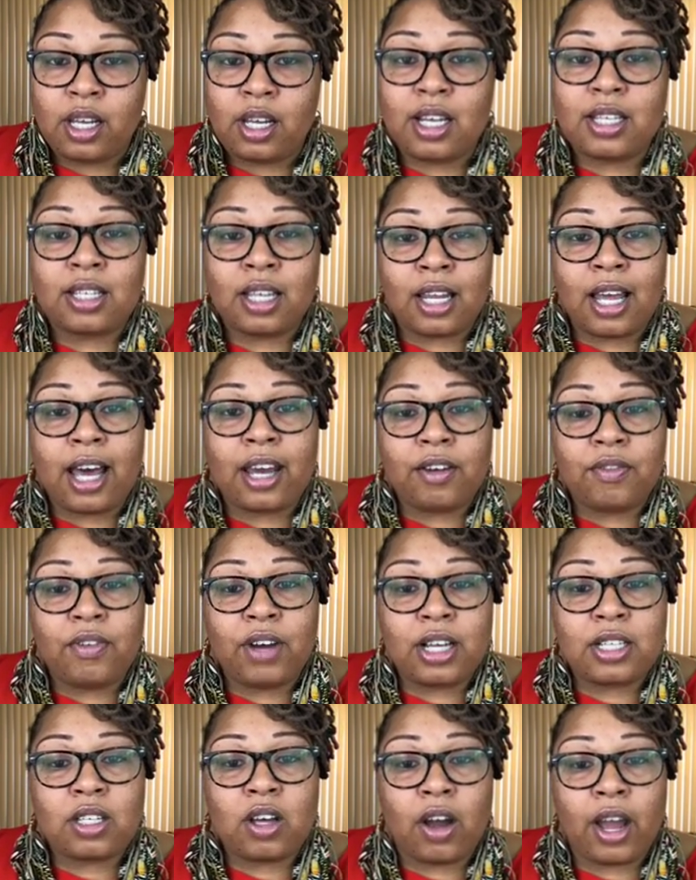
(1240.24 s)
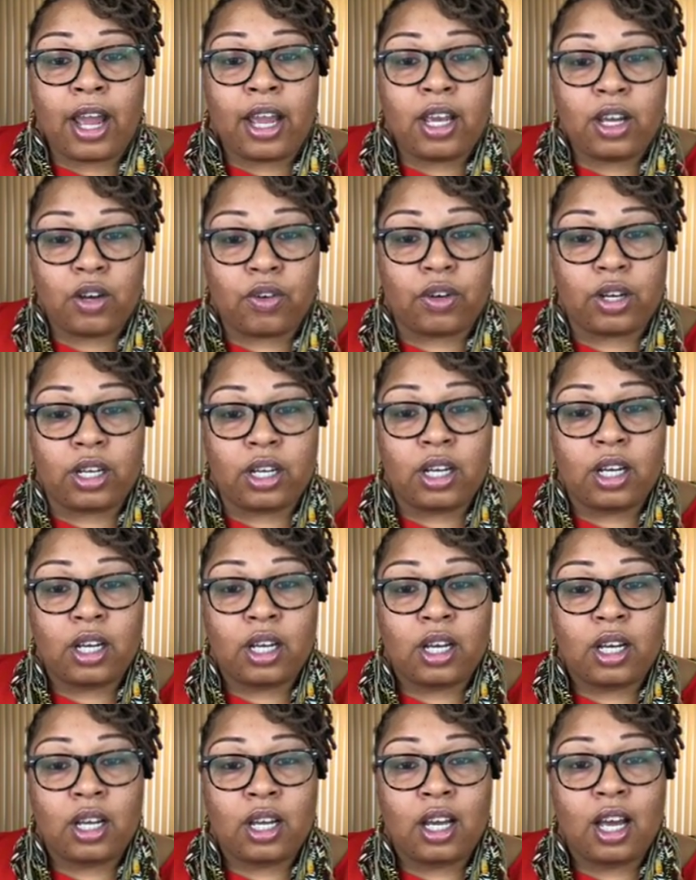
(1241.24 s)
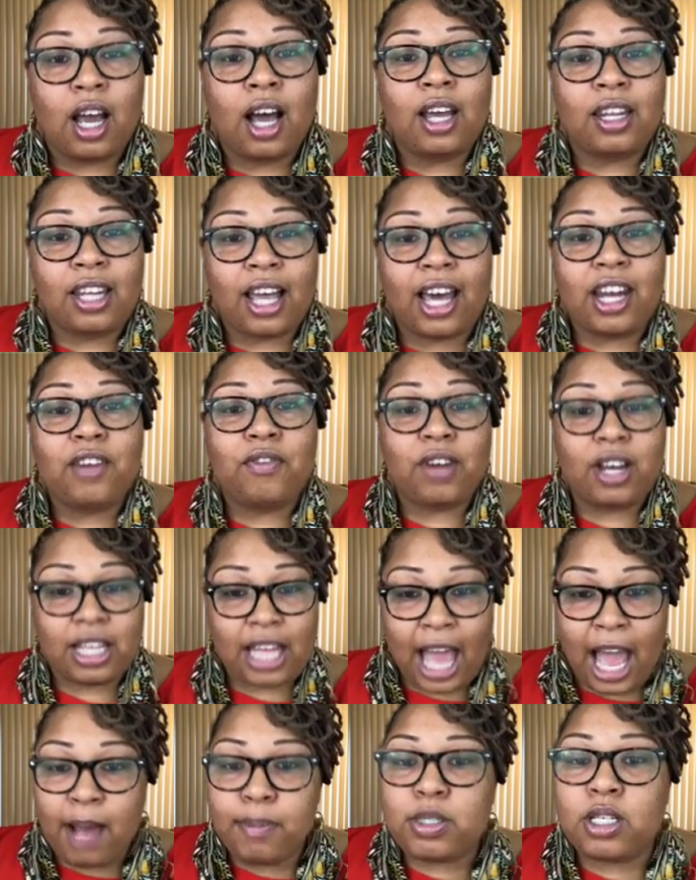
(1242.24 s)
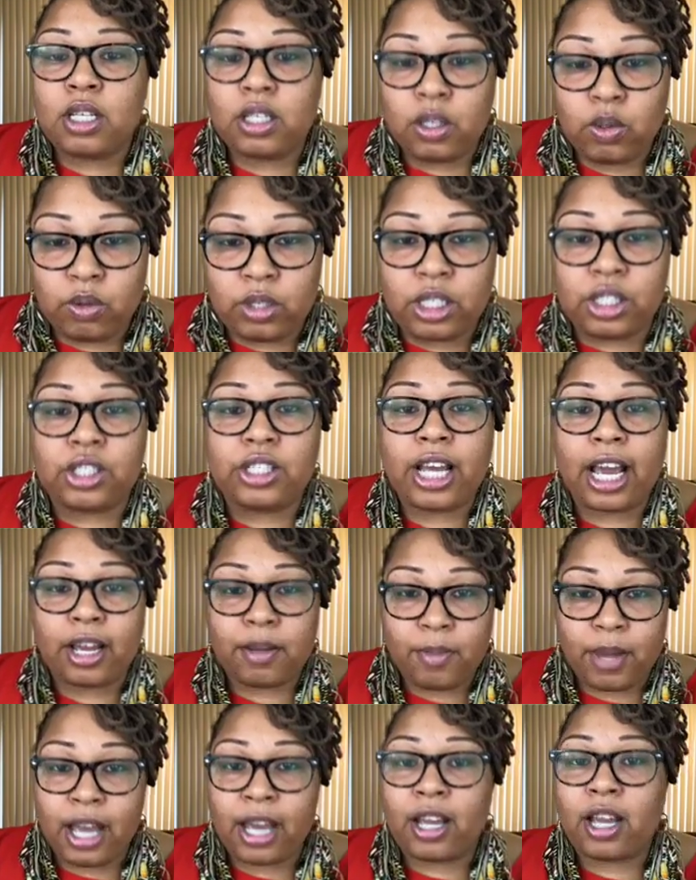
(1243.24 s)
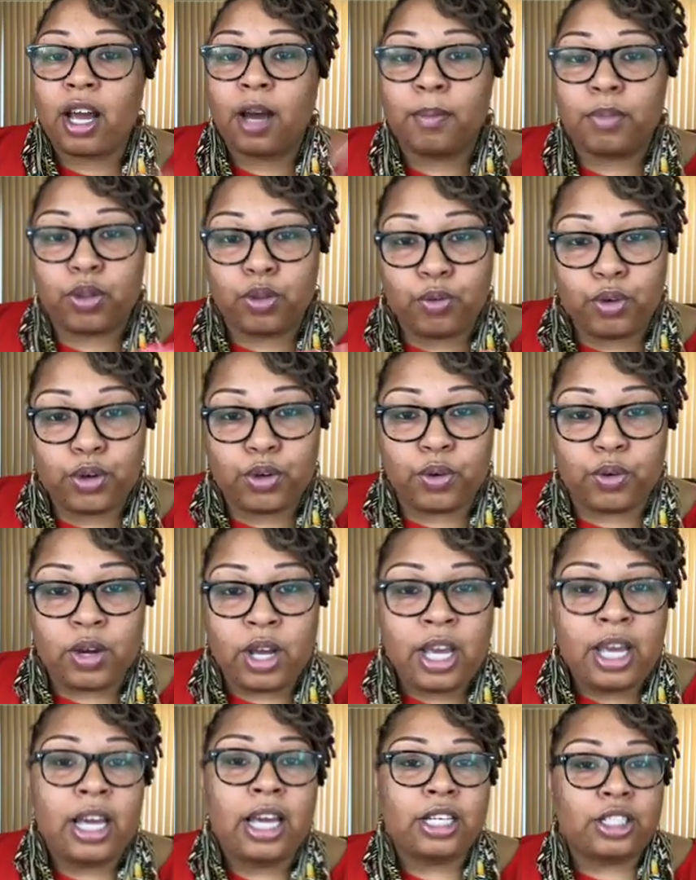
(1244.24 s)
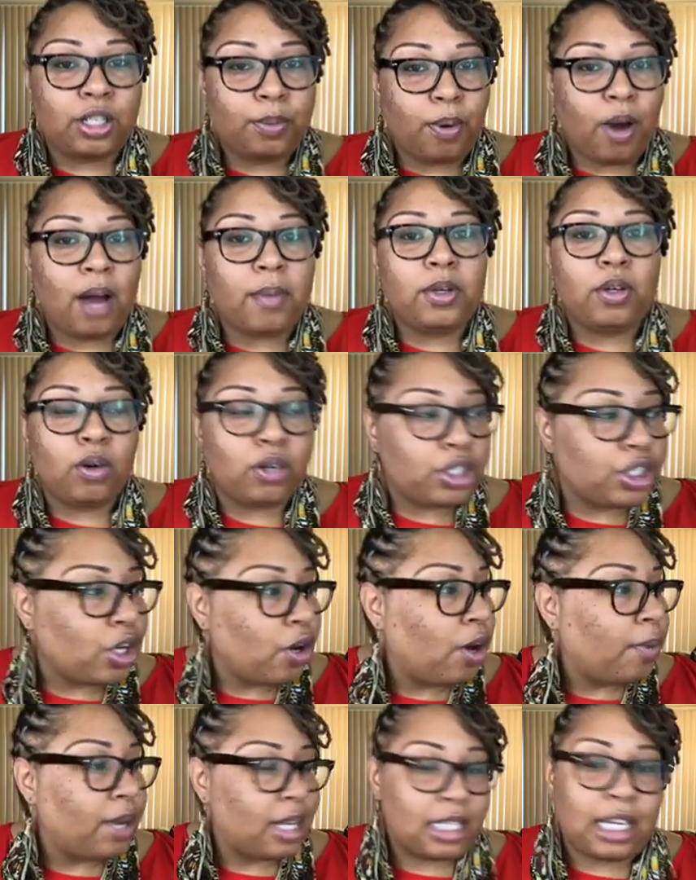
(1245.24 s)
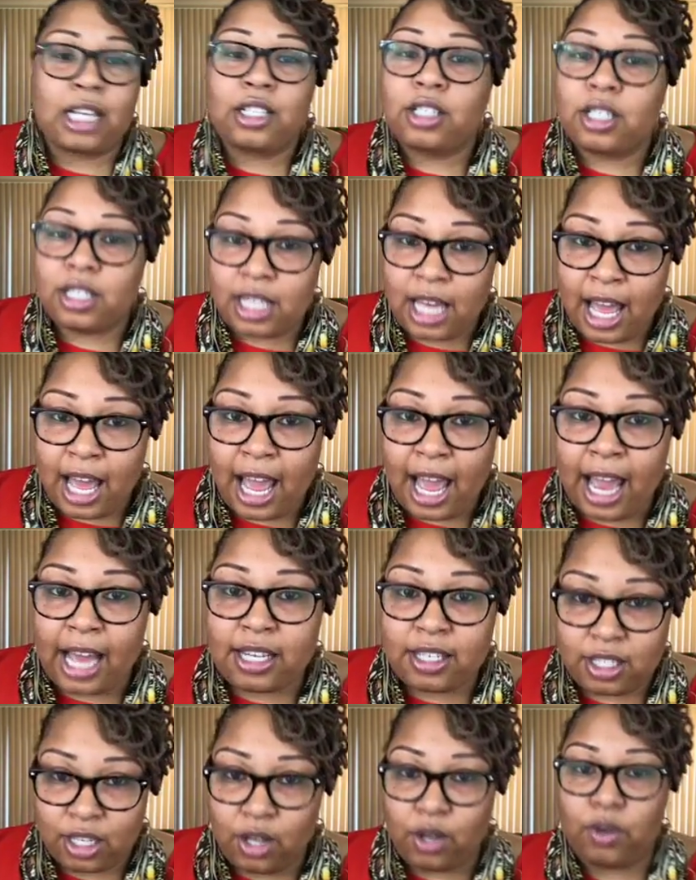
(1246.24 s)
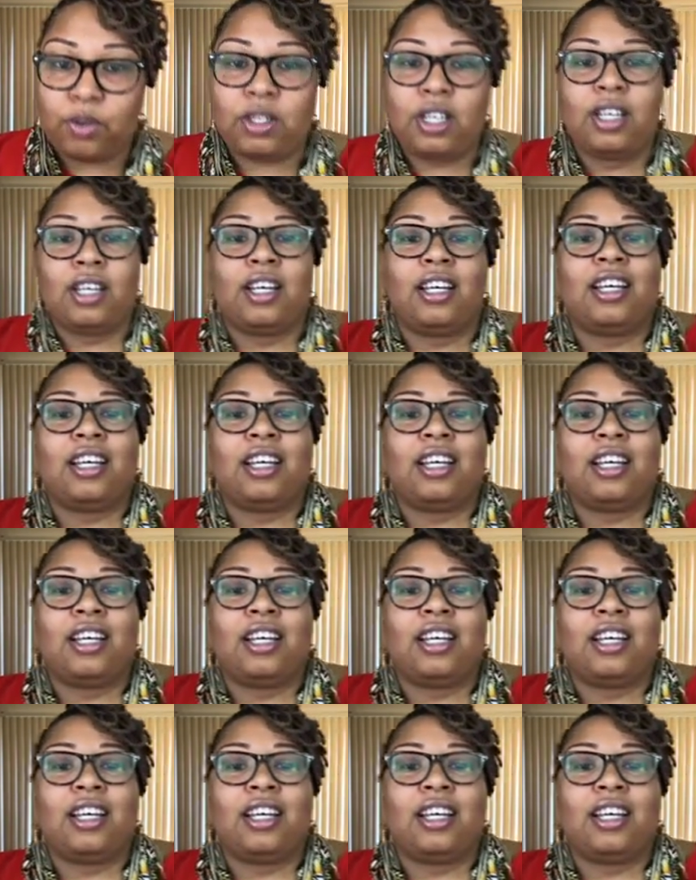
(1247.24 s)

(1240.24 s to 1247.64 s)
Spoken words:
Because a lot of us are angry. A lot of us, absolutely, Shekmet come through, and she probably gonna show up because I just got hot. So,